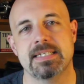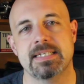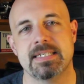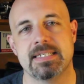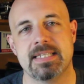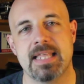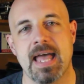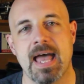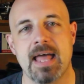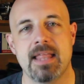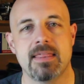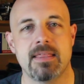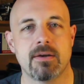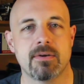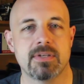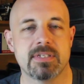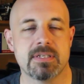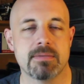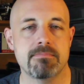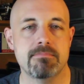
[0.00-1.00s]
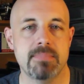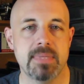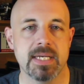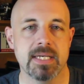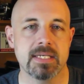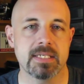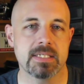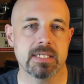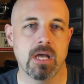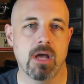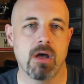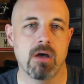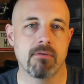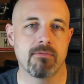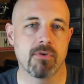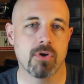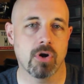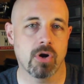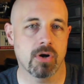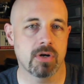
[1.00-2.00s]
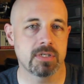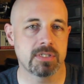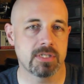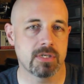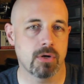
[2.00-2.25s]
is that there is a mix of cards